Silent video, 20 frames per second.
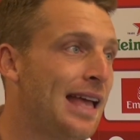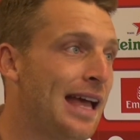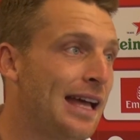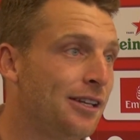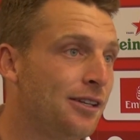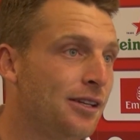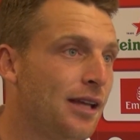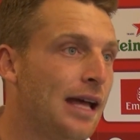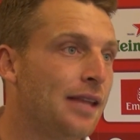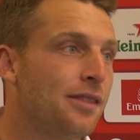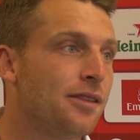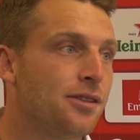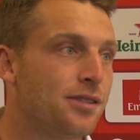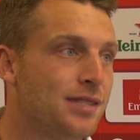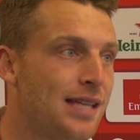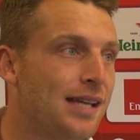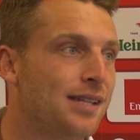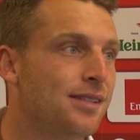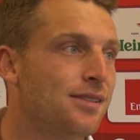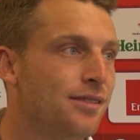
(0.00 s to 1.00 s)
And the
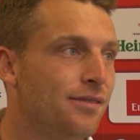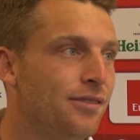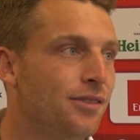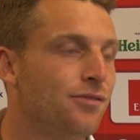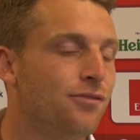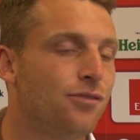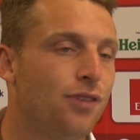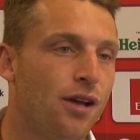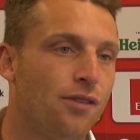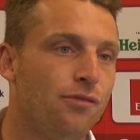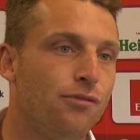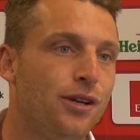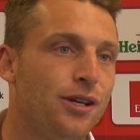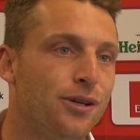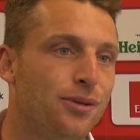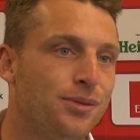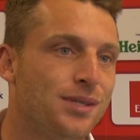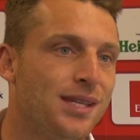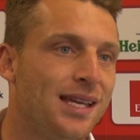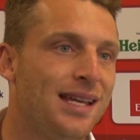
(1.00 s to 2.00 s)
test of a
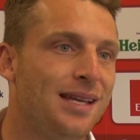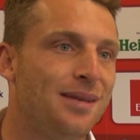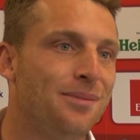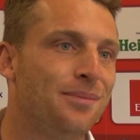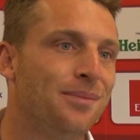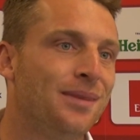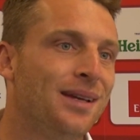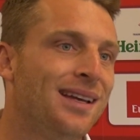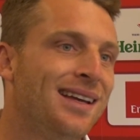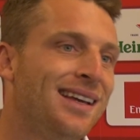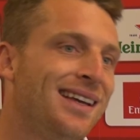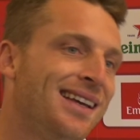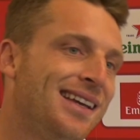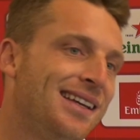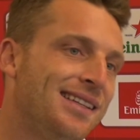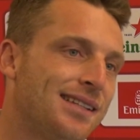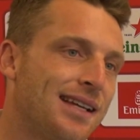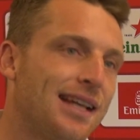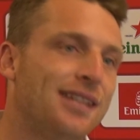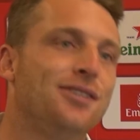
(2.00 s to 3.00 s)
real team
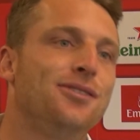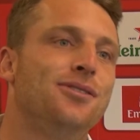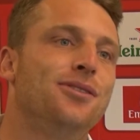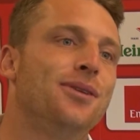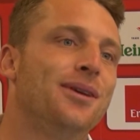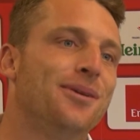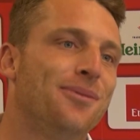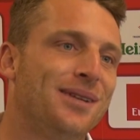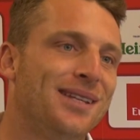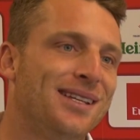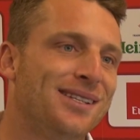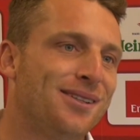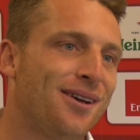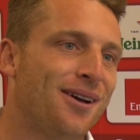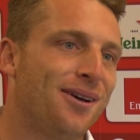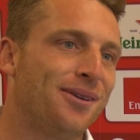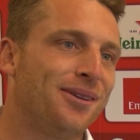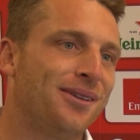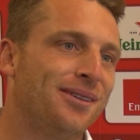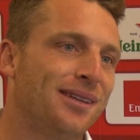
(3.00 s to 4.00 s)
is, can you do it when it's
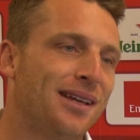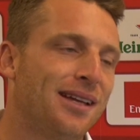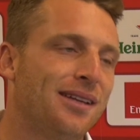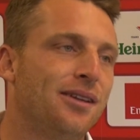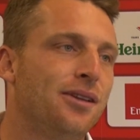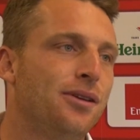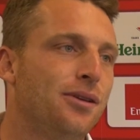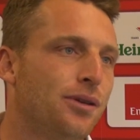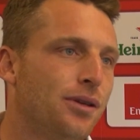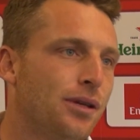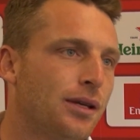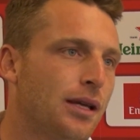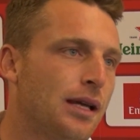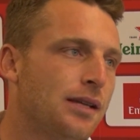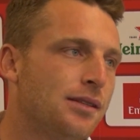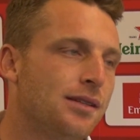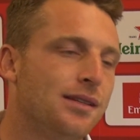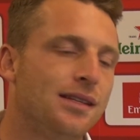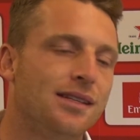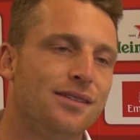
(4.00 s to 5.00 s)
hard? Can you,
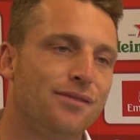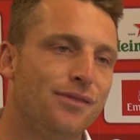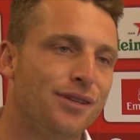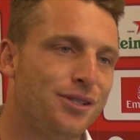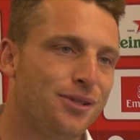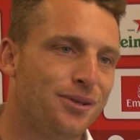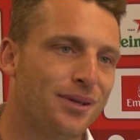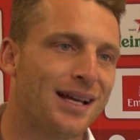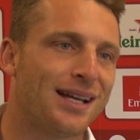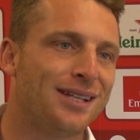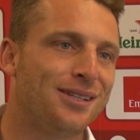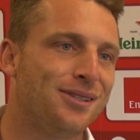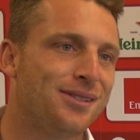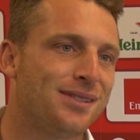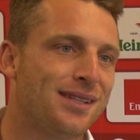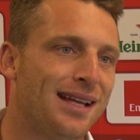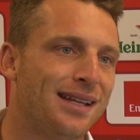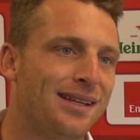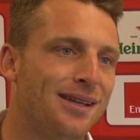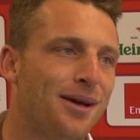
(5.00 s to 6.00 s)
as an individual, can you
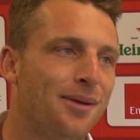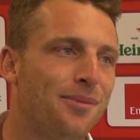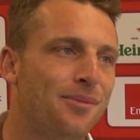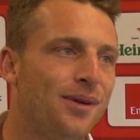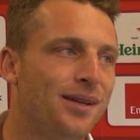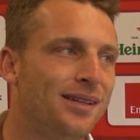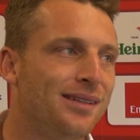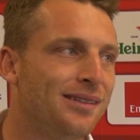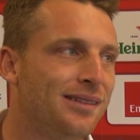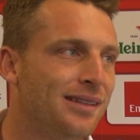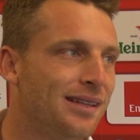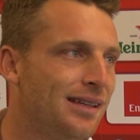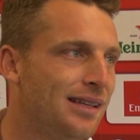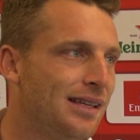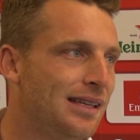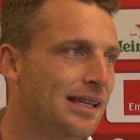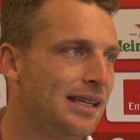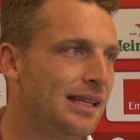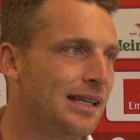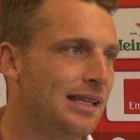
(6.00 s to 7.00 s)
stand up when
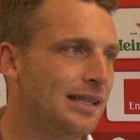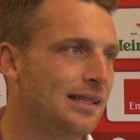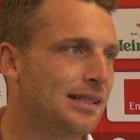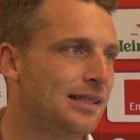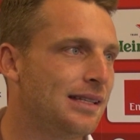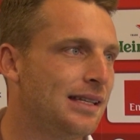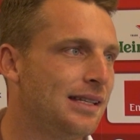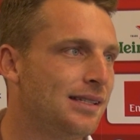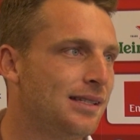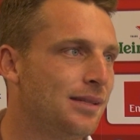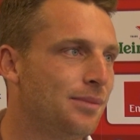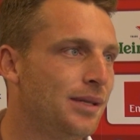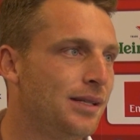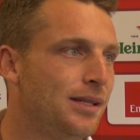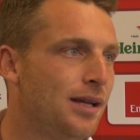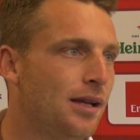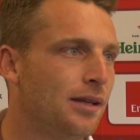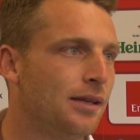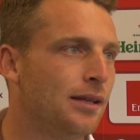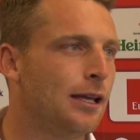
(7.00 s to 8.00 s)
it needs to be
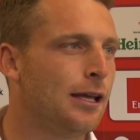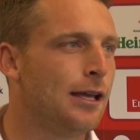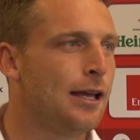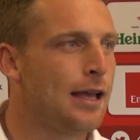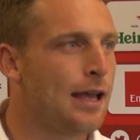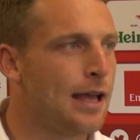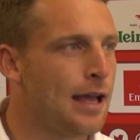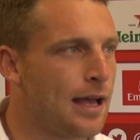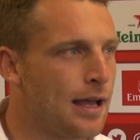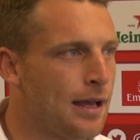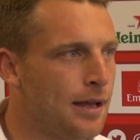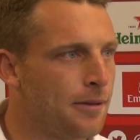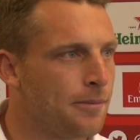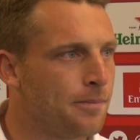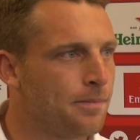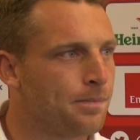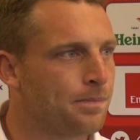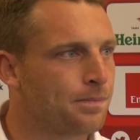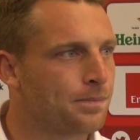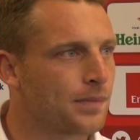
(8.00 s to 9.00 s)
done?
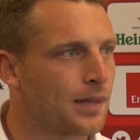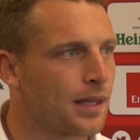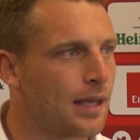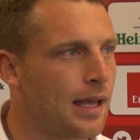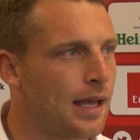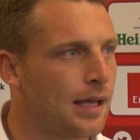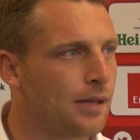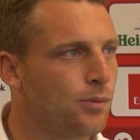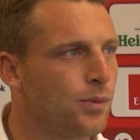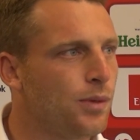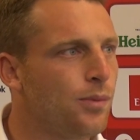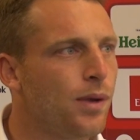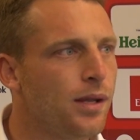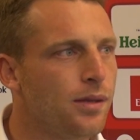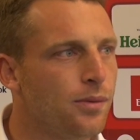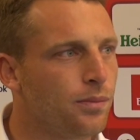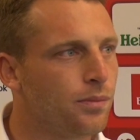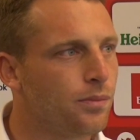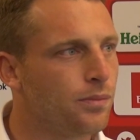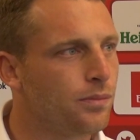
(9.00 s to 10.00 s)
And we went